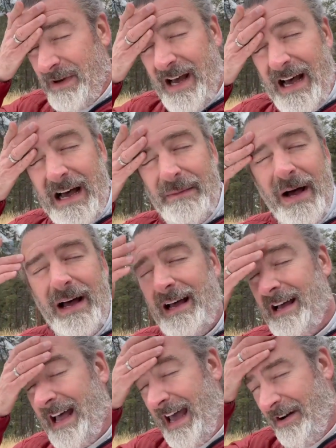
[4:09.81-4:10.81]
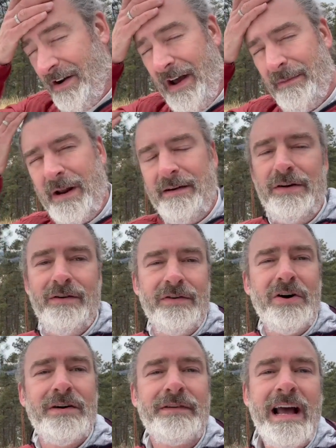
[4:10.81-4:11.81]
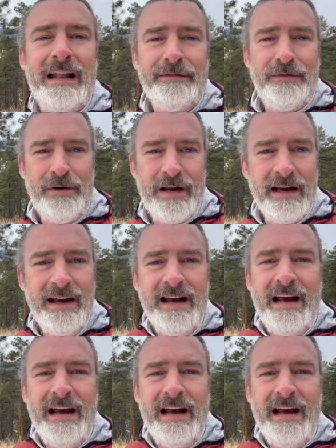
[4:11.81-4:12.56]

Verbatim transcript: Um, I don't know how many of you have heard of California